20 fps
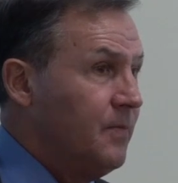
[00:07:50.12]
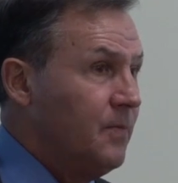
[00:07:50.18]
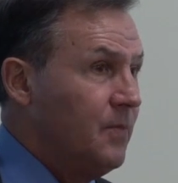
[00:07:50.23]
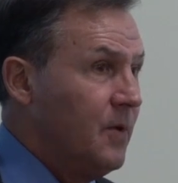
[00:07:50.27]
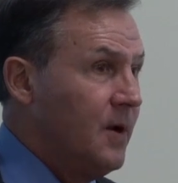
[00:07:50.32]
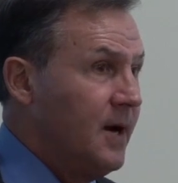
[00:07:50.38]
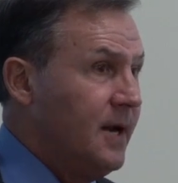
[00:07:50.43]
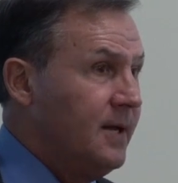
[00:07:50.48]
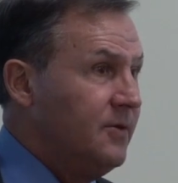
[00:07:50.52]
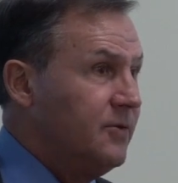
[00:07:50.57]

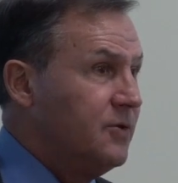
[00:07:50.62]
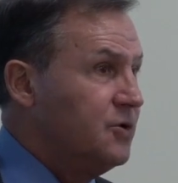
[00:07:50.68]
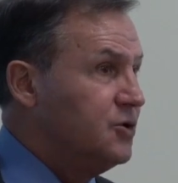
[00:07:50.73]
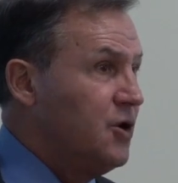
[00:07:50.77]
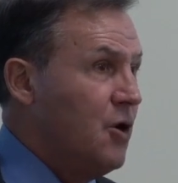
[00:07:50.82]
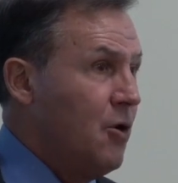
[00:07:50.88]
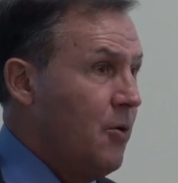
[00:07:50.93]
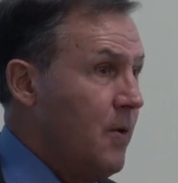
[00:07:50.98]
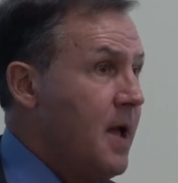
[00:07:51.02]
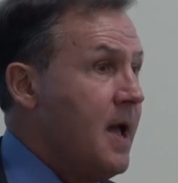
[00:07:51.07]
right? There's
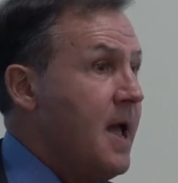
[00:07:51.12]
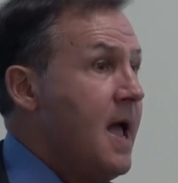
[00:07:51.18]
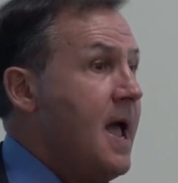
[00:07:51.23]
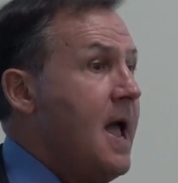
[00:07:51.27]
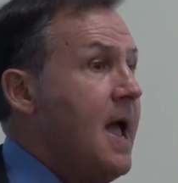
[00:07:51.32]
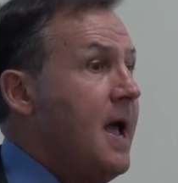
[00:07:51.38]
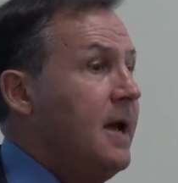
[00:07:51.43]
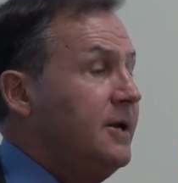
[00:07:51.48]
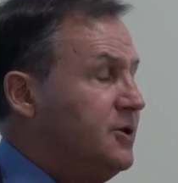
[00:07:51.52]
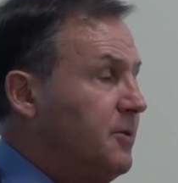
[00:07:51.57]
no,
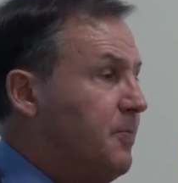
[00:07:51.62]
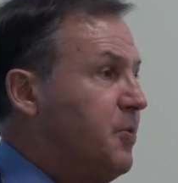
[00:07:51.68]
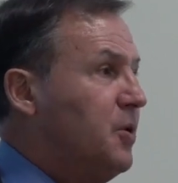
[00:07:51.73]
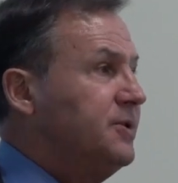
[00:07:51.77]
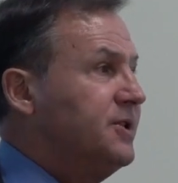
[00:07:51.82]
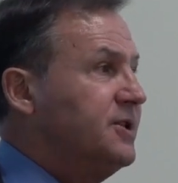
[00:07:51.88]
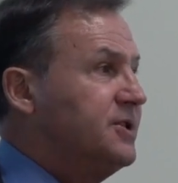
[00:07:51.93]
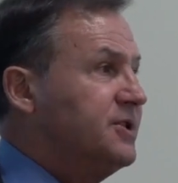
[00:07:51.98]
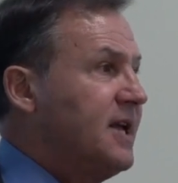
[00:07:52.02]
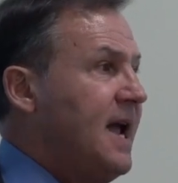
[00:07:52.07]
to
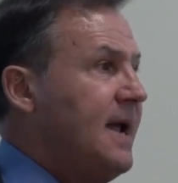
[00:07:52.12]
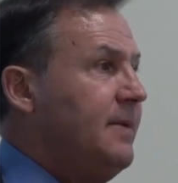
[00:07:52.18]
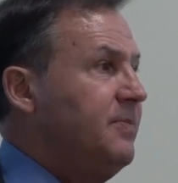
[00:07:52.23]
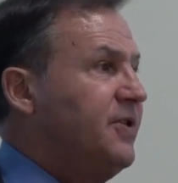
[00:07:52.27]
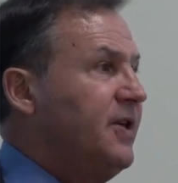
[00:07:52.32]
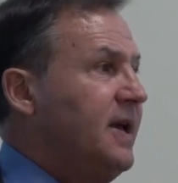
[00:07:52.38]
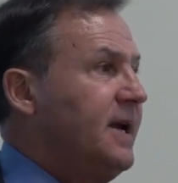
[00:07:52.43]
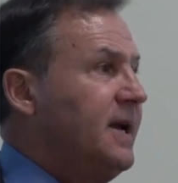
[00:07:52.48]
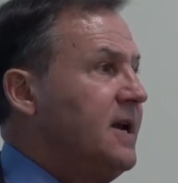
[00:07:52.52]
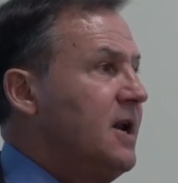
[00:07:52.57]
put the same
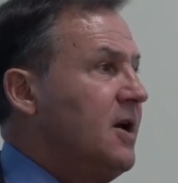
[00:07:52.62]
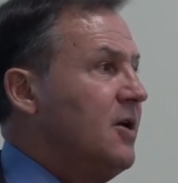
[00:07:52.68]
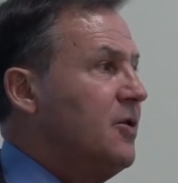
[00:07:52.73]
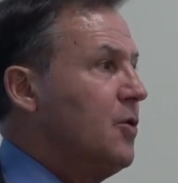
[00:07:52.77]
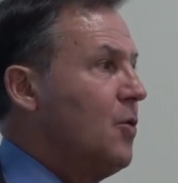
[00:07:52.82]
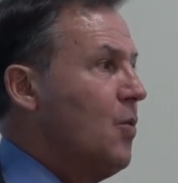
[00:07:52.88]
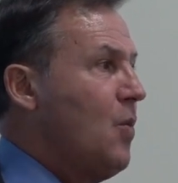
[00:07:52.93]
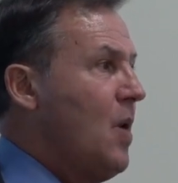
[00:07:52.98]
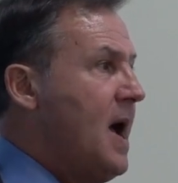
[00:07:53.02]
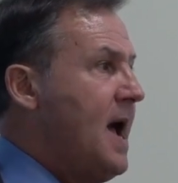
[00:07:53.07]
thing
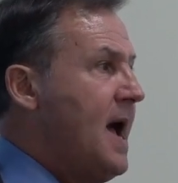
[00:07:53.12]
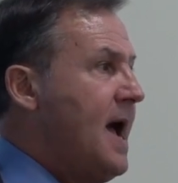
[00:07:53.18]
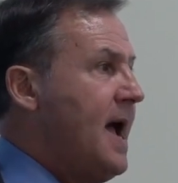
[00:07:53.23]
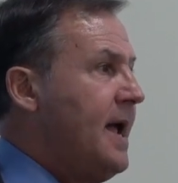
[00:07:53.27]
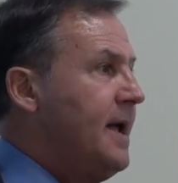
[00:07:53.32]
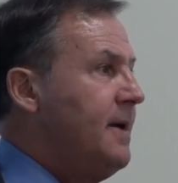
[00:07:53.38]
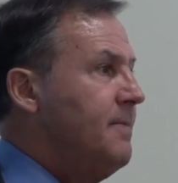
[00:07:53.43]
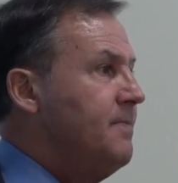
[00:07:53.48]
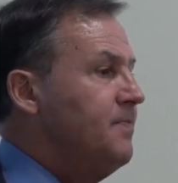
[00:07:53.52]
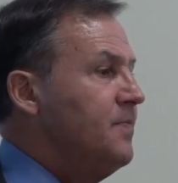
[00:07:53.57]
another
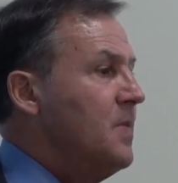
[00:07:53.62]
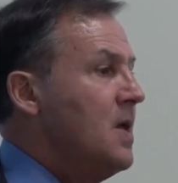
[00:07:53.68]
way,